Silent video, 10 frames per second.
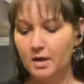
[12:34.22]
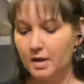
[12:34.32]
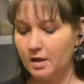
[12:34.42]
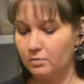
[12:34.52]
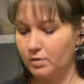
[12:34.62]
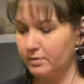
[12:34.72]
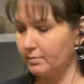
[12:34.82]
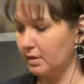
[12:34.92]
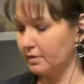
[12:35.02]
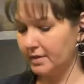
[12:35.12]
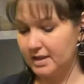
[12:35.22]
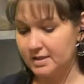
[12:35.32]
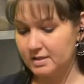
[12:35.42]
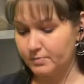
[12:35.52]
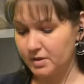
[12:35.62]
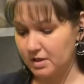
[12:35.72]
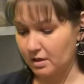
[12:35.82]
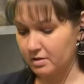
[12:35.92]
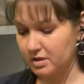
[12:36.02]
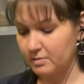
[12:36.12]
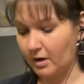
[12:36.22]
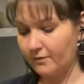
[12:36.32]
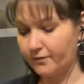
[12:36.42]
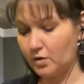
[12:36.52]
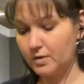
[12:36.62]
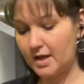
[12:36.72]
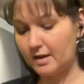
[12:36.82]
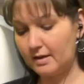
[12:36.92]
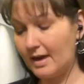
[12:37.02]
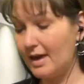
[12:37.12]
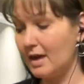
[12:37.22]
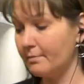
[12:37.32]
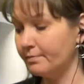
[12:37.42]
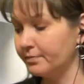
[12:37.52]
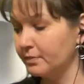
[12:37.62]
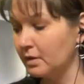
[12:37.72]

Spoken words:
and with this particular smartphone, it came,